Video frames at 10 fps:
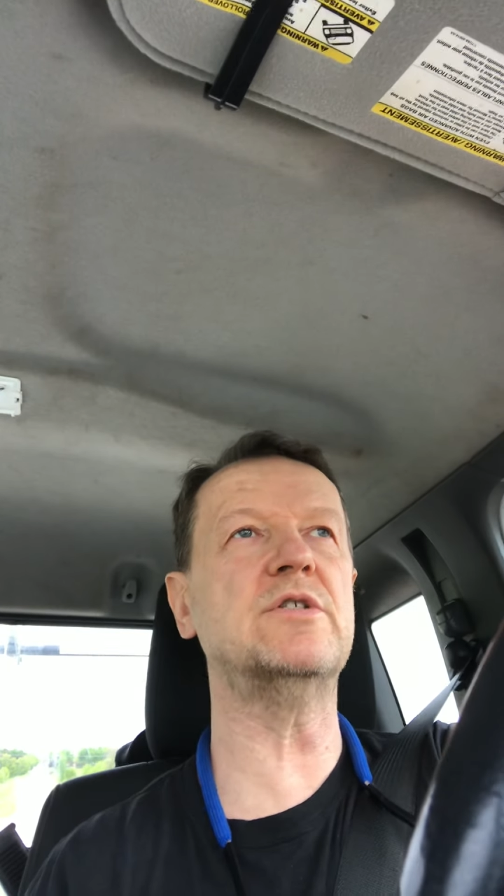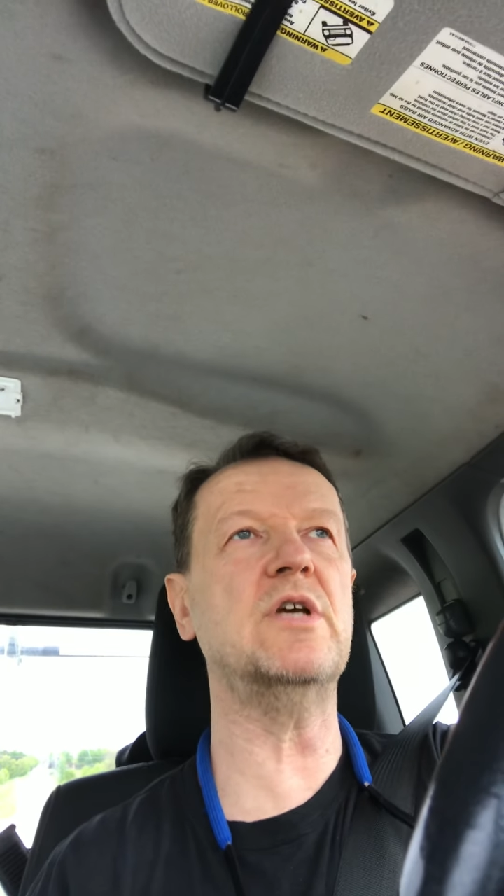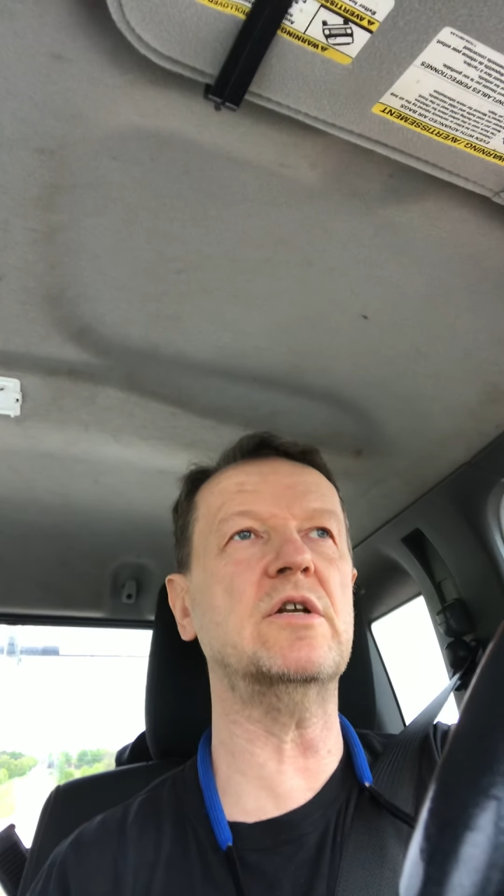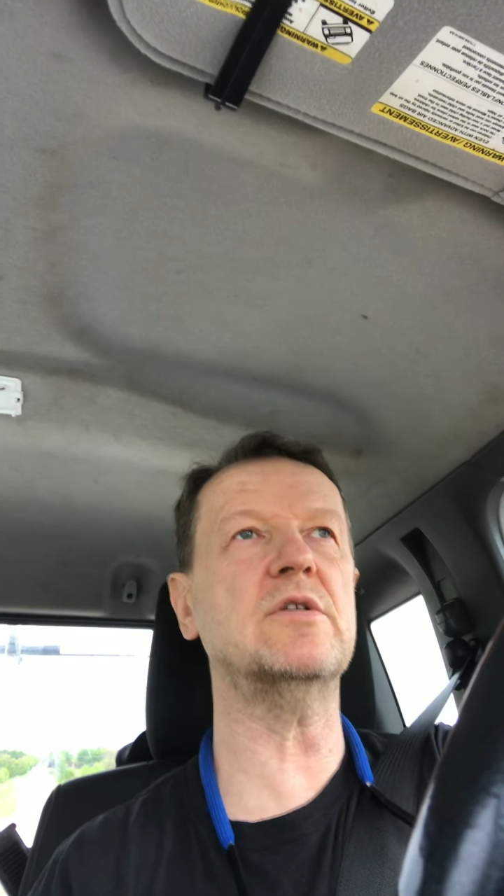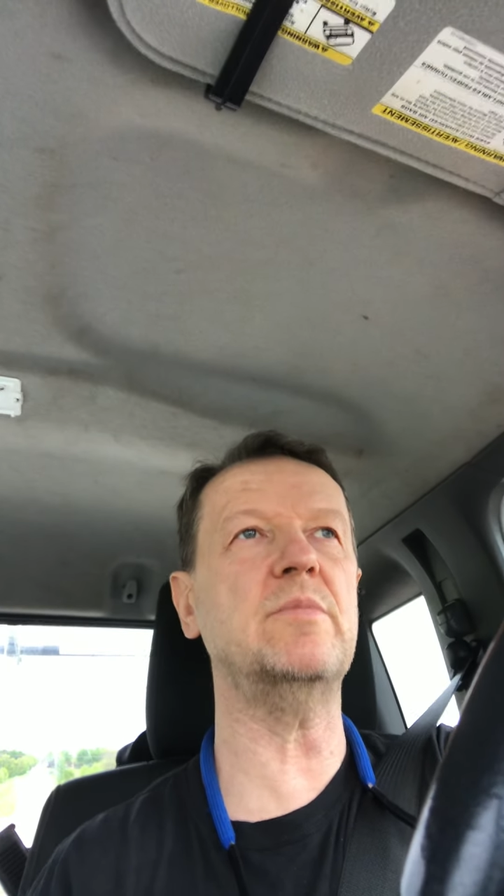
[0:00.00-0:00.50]

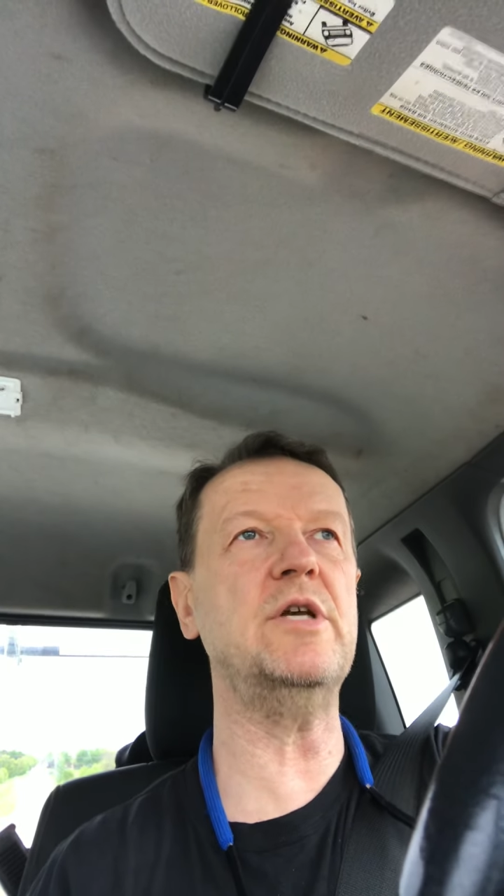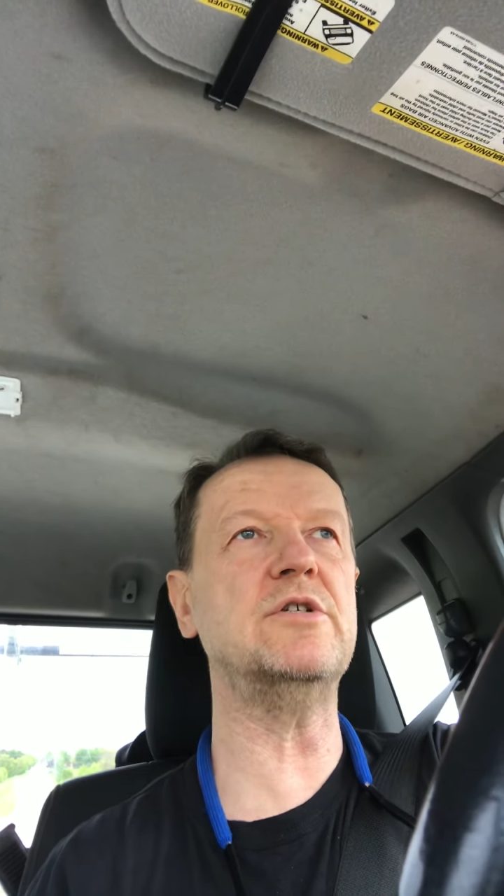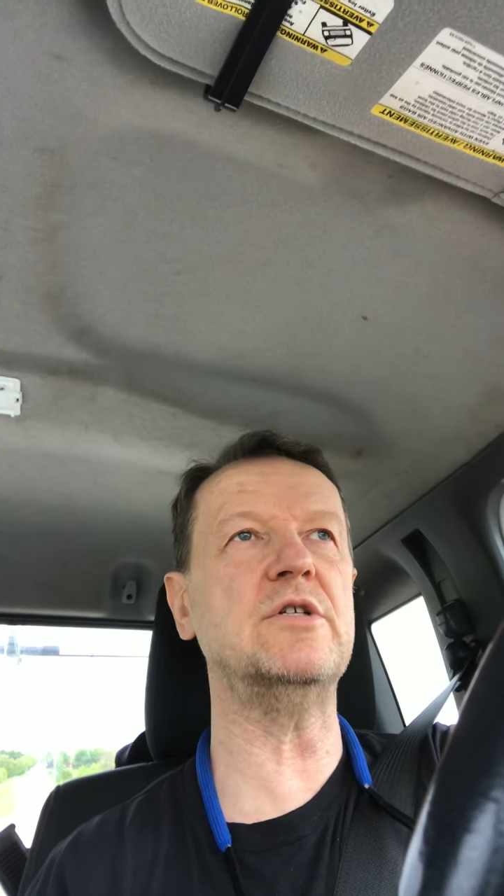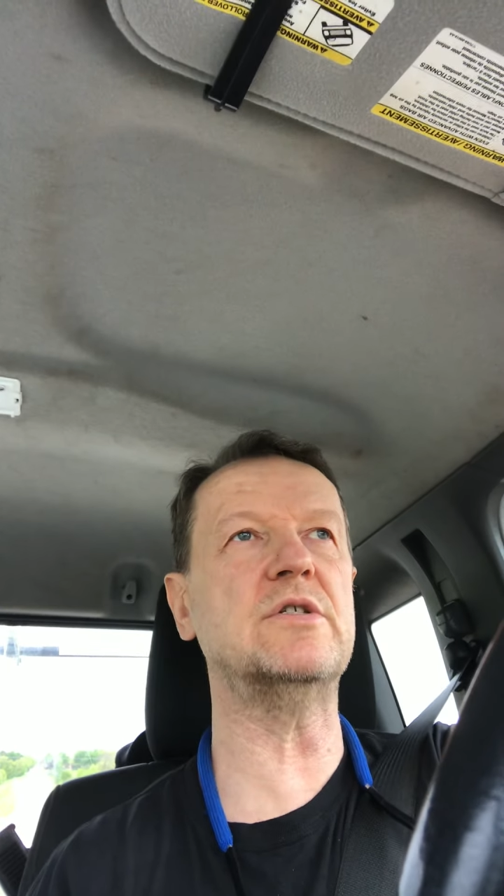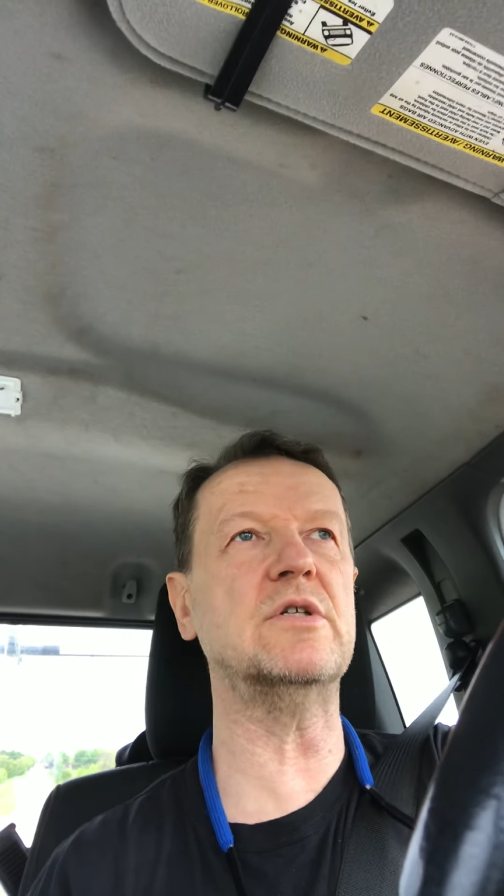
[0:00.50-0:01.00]
sent to me,
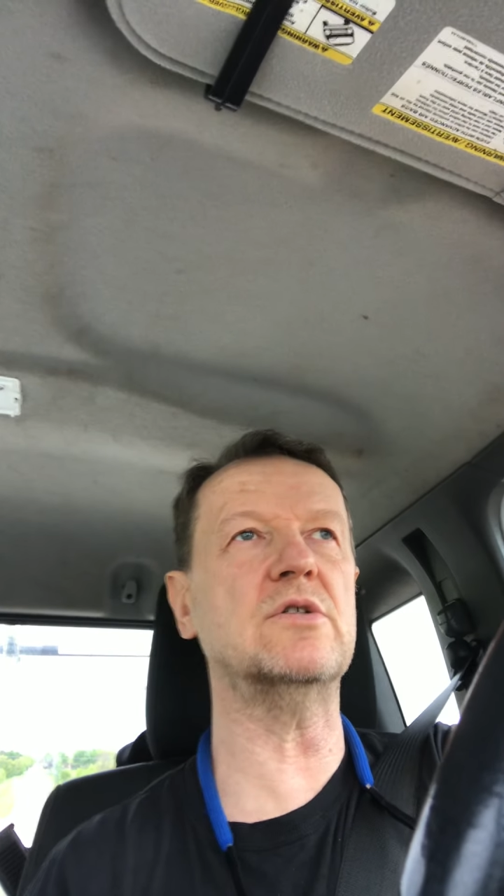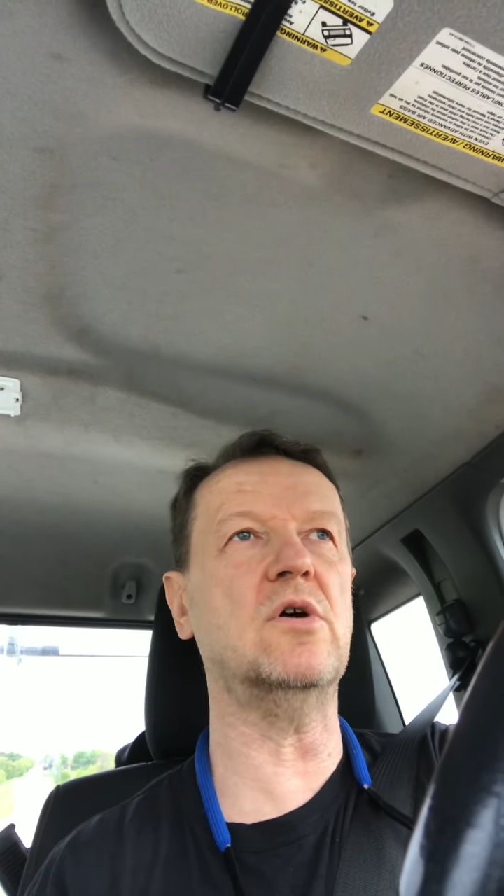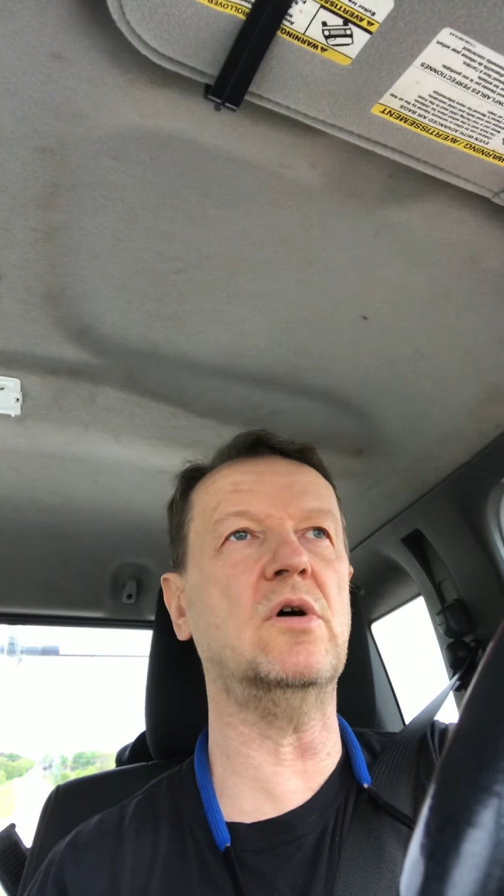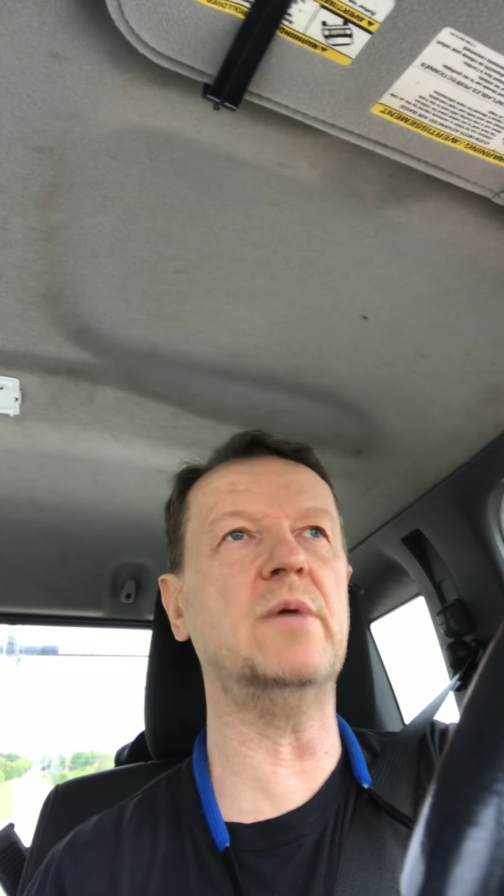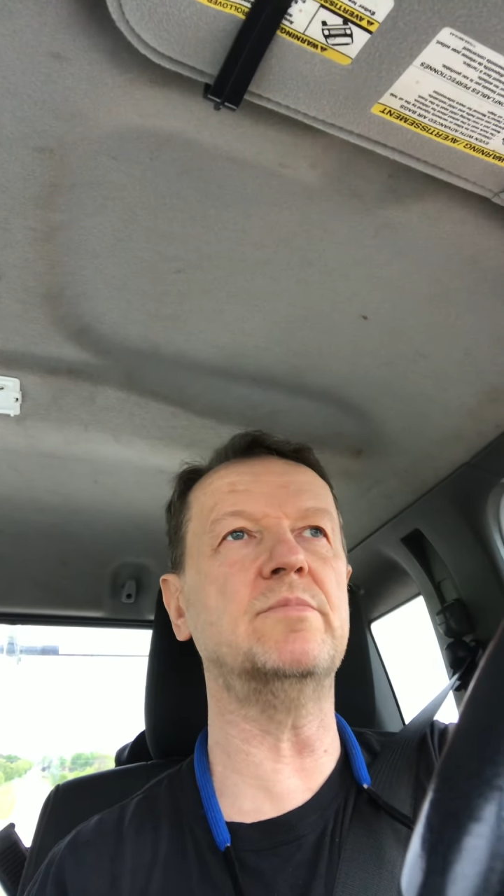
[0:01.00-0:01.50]
she says, "Oh,